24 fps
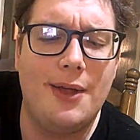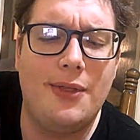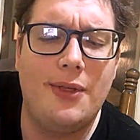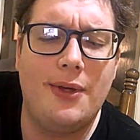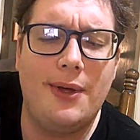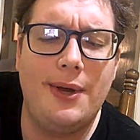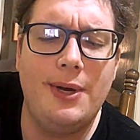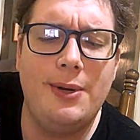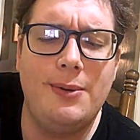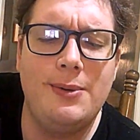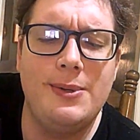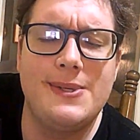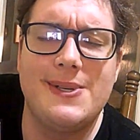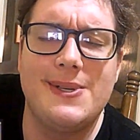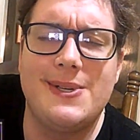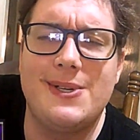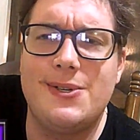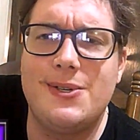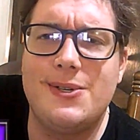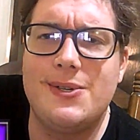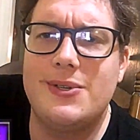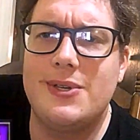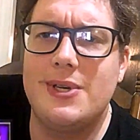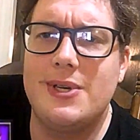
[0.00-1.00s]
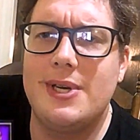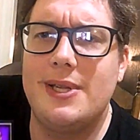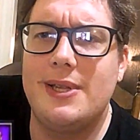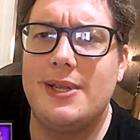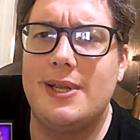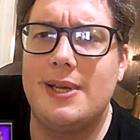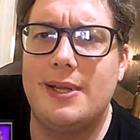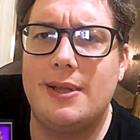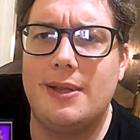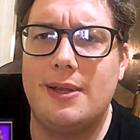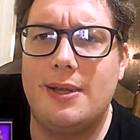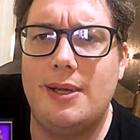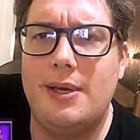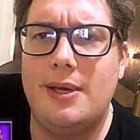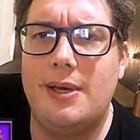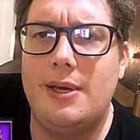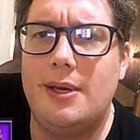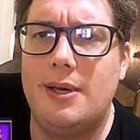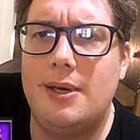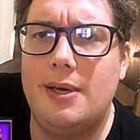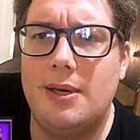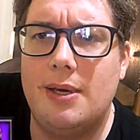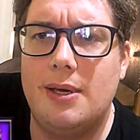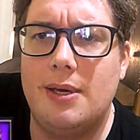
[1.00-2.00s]
I thought it was interesting that
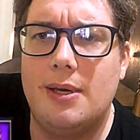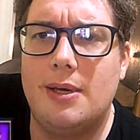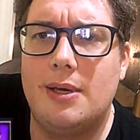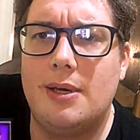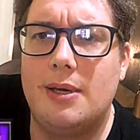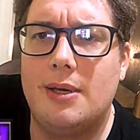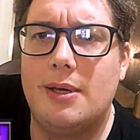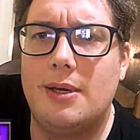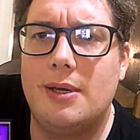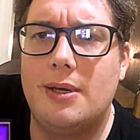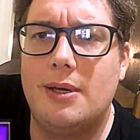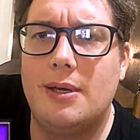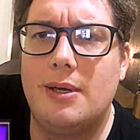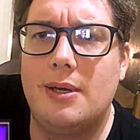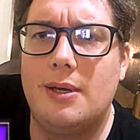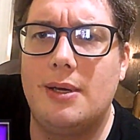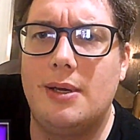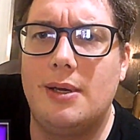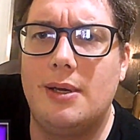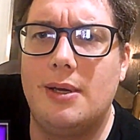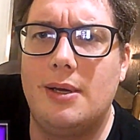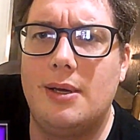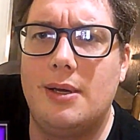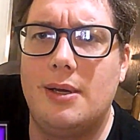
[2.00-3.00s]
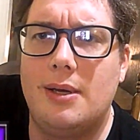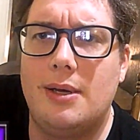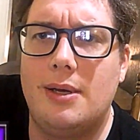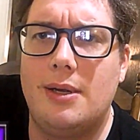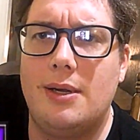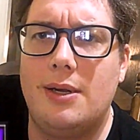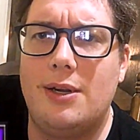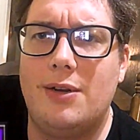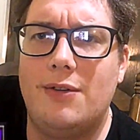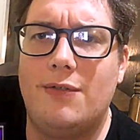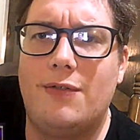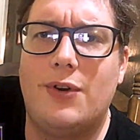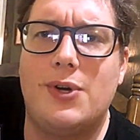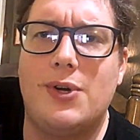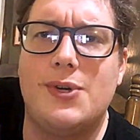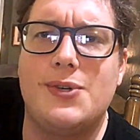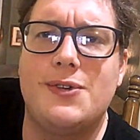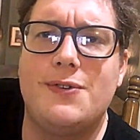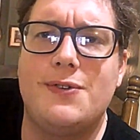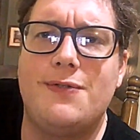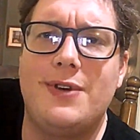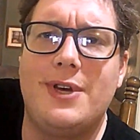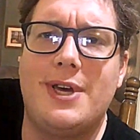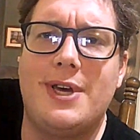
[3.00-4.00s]
the
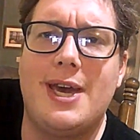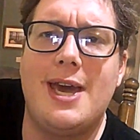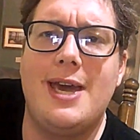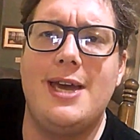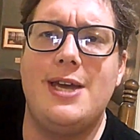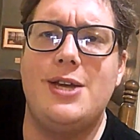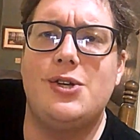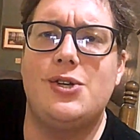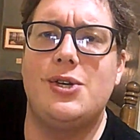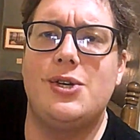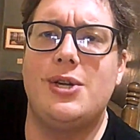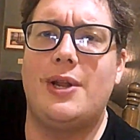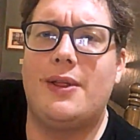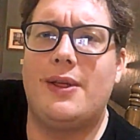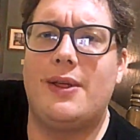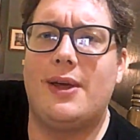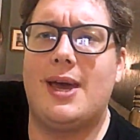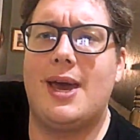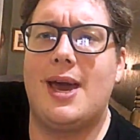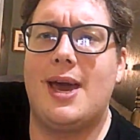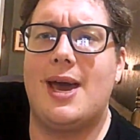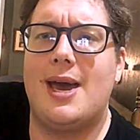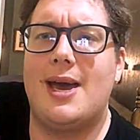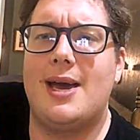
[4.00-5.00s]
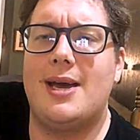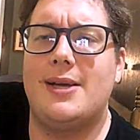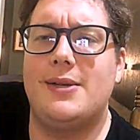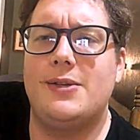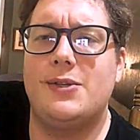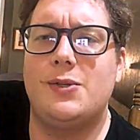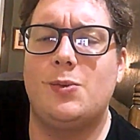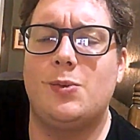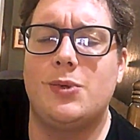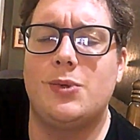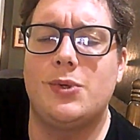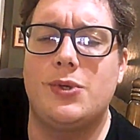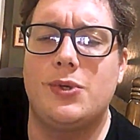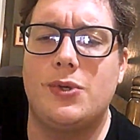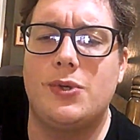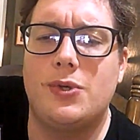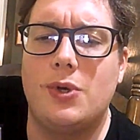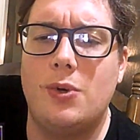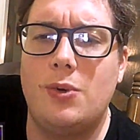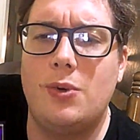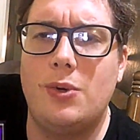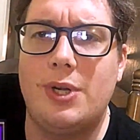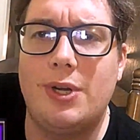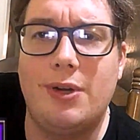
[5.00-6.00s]
diversification of the cast was
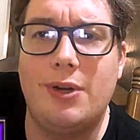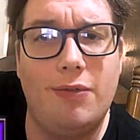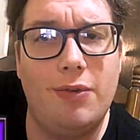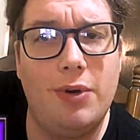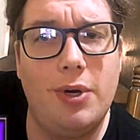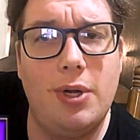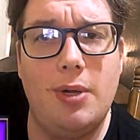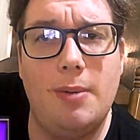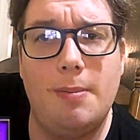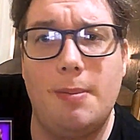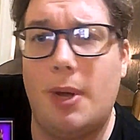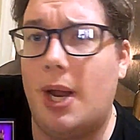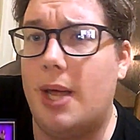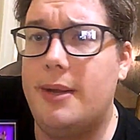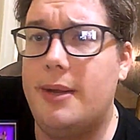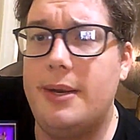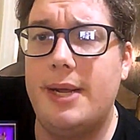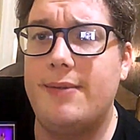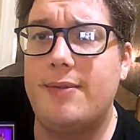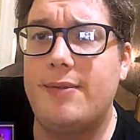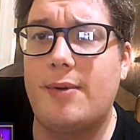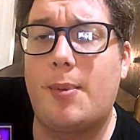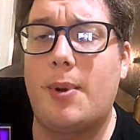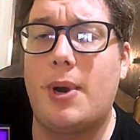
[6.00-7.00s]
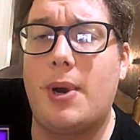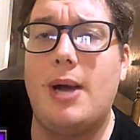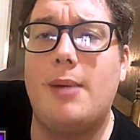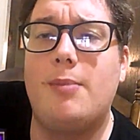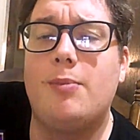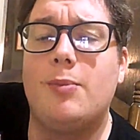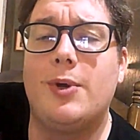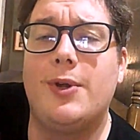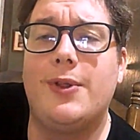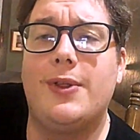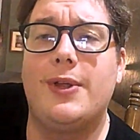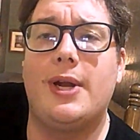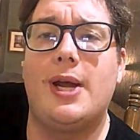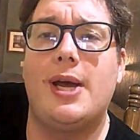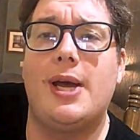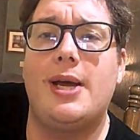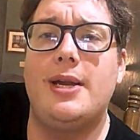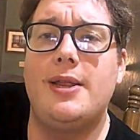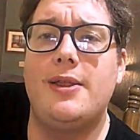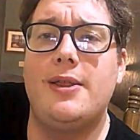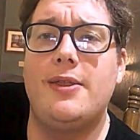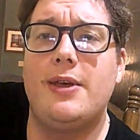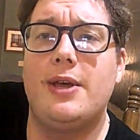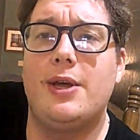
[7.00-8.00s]
so different, but I didn't have a problem with it.
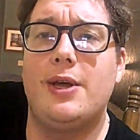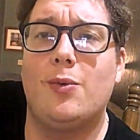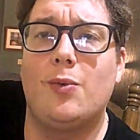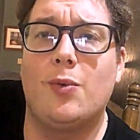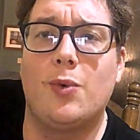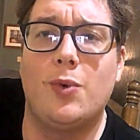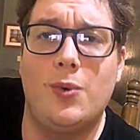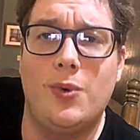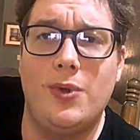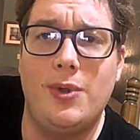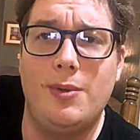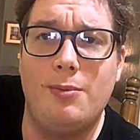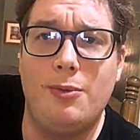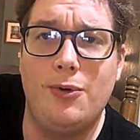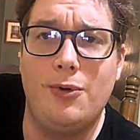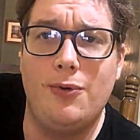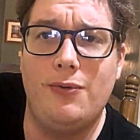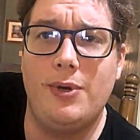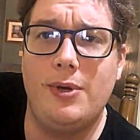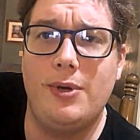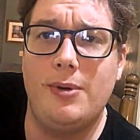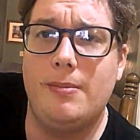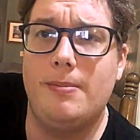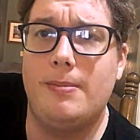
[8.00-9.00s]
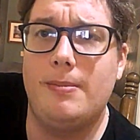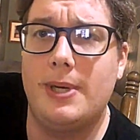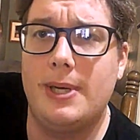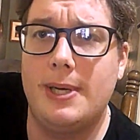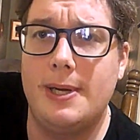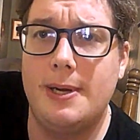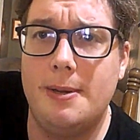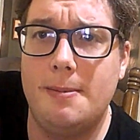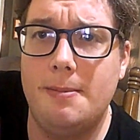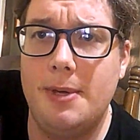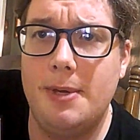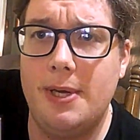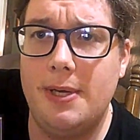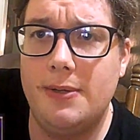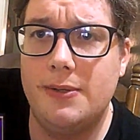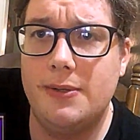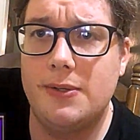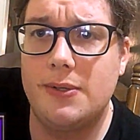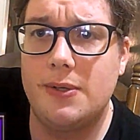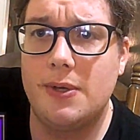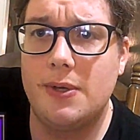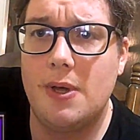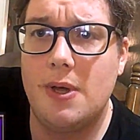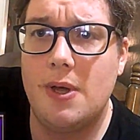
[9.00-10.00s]
I didn't think it ruined the movie by any
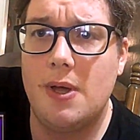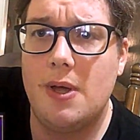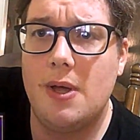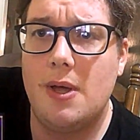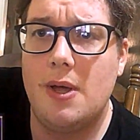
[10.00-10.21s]
means.